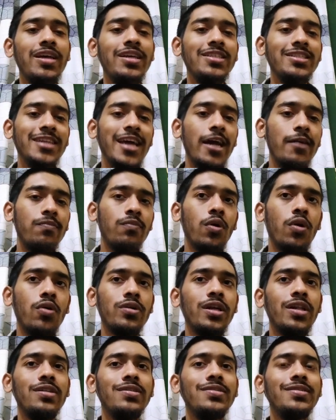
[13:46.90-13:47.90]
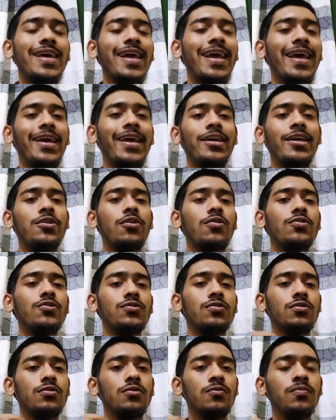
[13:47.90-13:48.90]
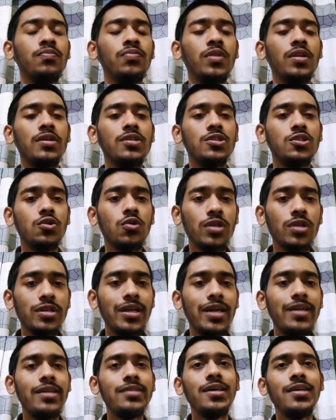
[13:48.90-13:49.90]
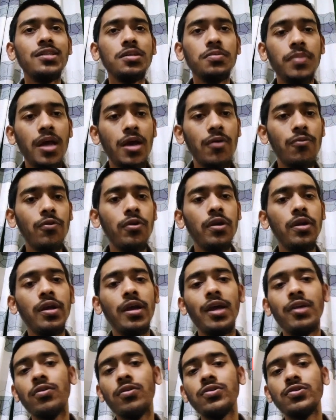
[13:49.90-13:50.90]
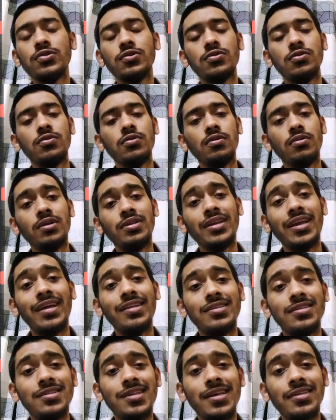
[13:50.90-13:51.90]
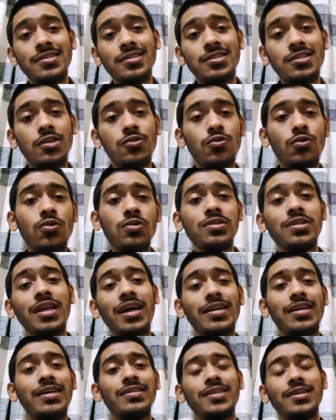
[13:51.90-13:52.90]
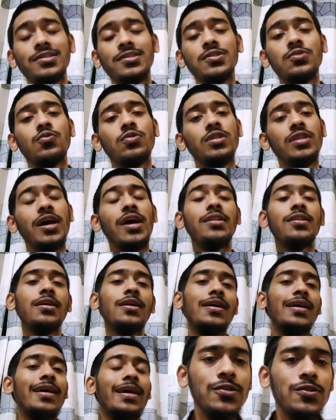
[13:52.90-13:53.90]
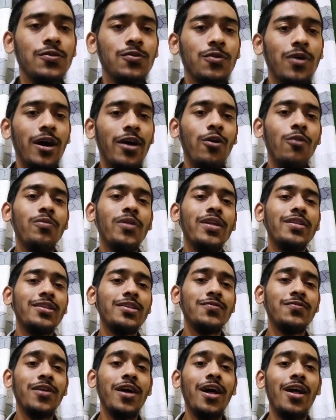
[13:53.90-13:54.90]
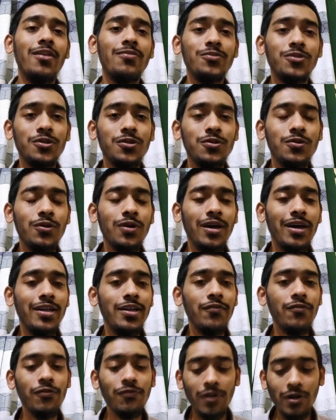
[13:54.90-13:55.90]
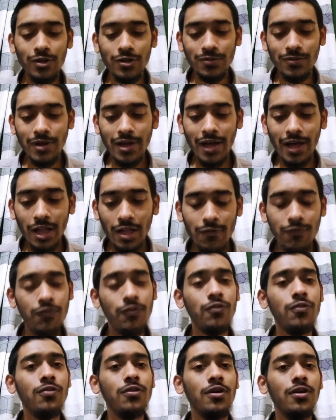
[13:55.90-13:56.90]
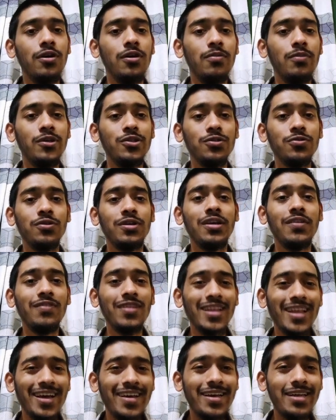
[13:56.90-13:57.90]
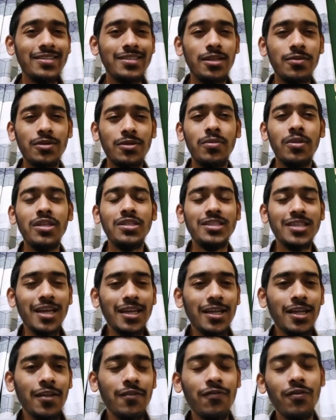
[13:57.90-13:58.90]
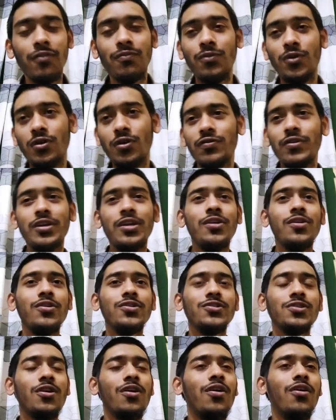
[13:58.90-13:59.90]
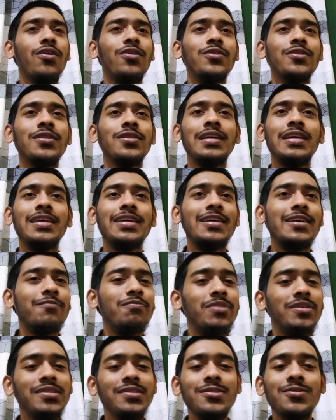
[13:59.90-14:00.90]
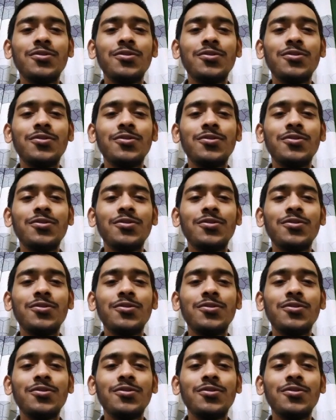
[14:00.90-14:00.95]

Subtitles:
chat models and also store the data as a memory, and also it can just access the tools that has access with that. So I hope like this video helped you, and if you found this video helpful, make sure to give a like and subscribe to the channel for more videos on business